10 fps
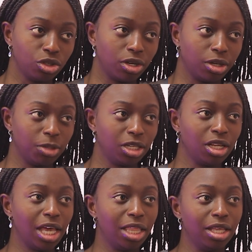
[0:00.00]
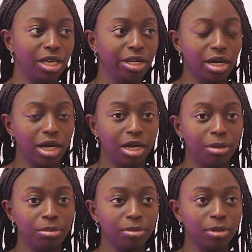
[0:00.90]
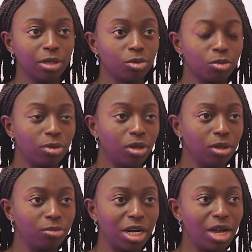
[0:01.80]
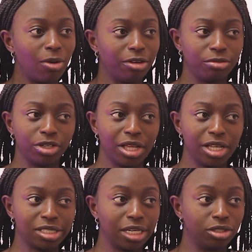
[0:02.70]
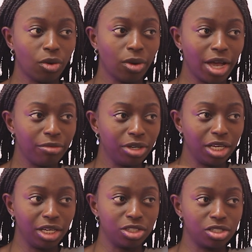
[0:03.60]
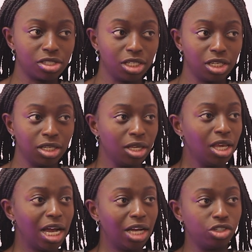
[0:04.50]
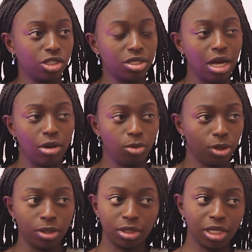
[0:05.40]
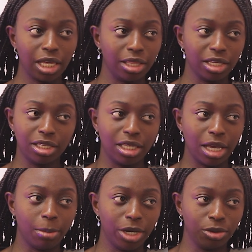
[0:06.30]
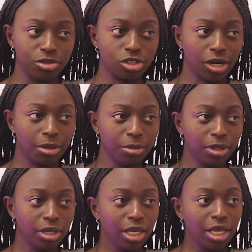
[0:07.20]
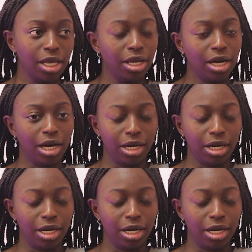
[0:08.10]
You know what I mean? And then, um, well, right now I freelance. I don't have any agency. I just network and, like, get my own job. Mm-hmm.